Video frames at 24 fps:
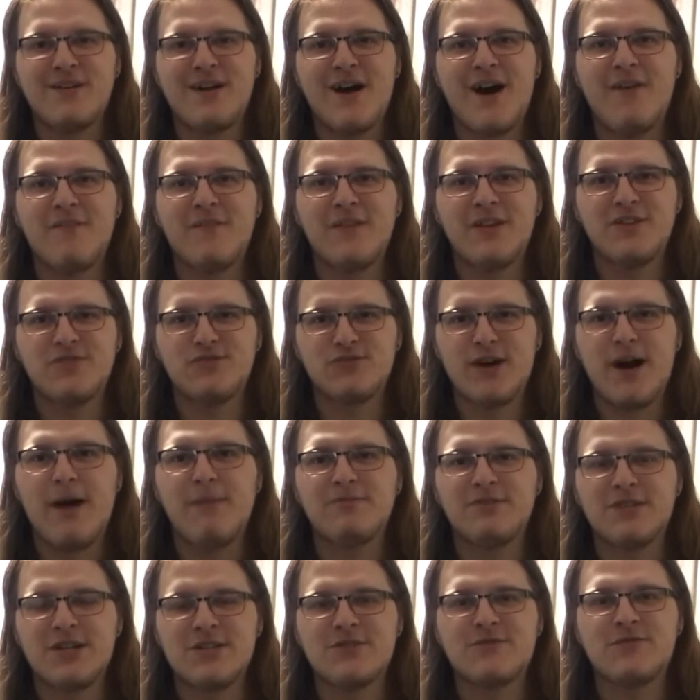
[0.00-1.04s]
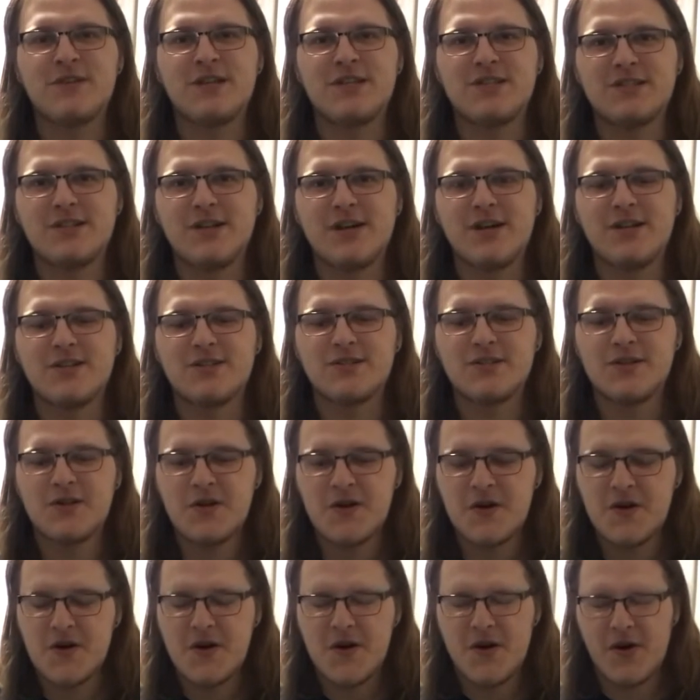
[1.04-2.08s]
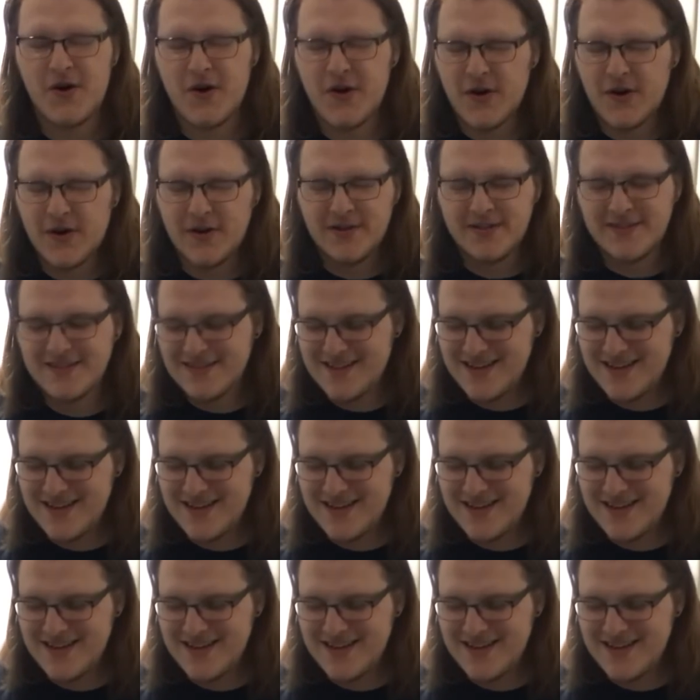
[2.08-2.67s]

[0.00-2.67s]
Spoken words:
out the drop chance for these guns are